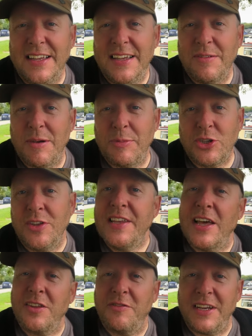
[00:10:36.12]
when we was doing the
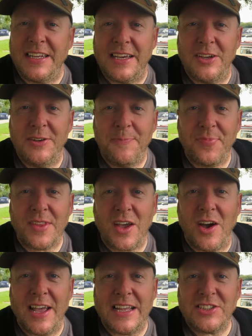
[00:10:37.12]
other video,
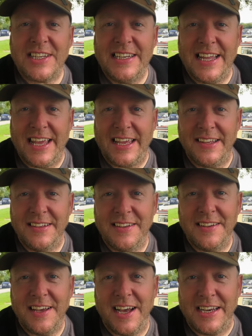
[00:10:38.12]
I actually lit it
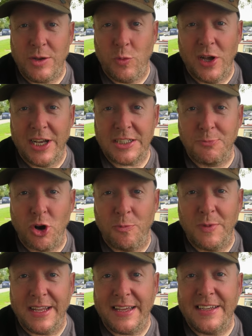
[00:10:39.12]
and it worked
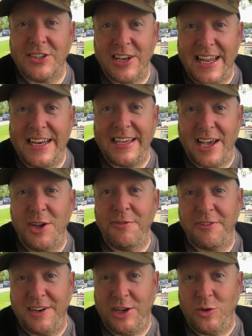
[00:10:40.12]
properly because I let it go
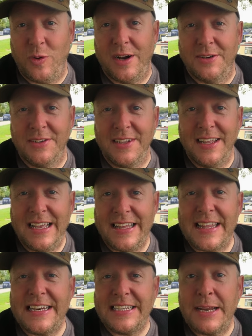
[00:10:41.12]
for a little while and
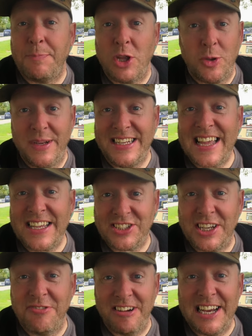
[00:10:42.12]
then it did bloom. And it's
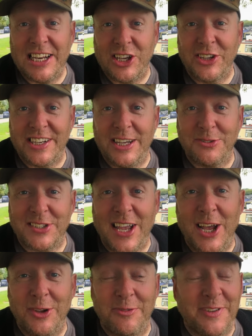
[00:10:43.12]
actually a really good little
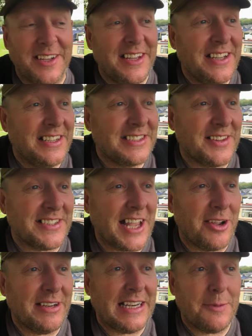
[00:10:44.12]
stove. So there's
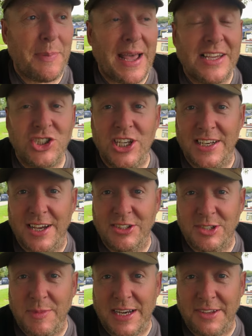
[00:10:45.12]
no need to pay shitloads
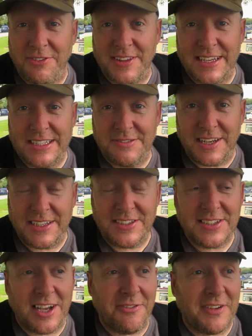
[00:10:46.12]
of money for these
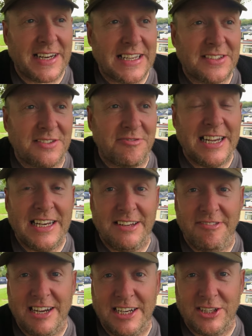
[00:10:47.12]
things. I think that's a really,
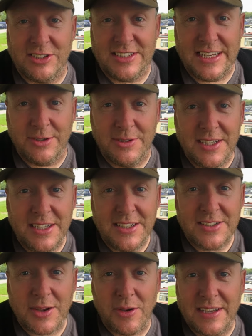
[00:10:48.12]
really good deal.
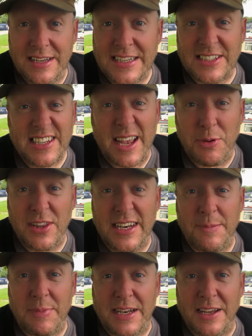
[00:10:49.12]
So as I say, put the
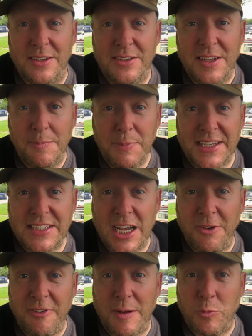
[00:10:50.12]
link below. Pick
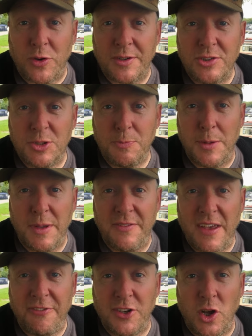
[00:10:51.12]
yourself up one. Just put a bit of
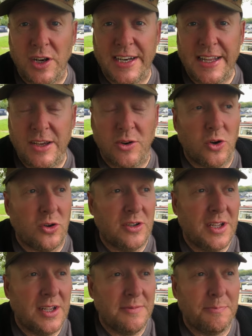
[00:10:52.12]
ethanol in it, or
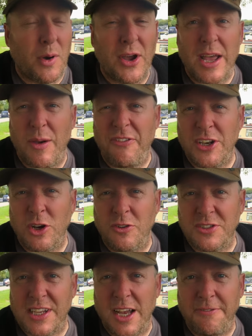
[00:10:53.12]
bioethanol
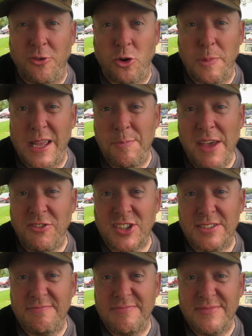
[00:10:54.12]
stuff, or a bit of
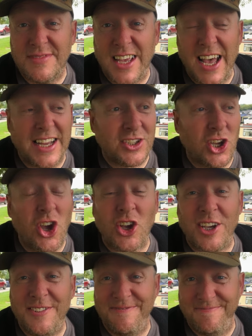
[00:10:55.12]
meths, and cook.
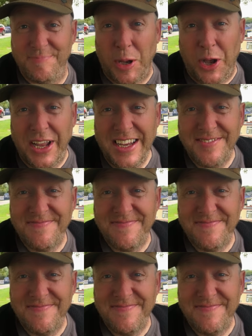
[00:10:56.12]
Bye.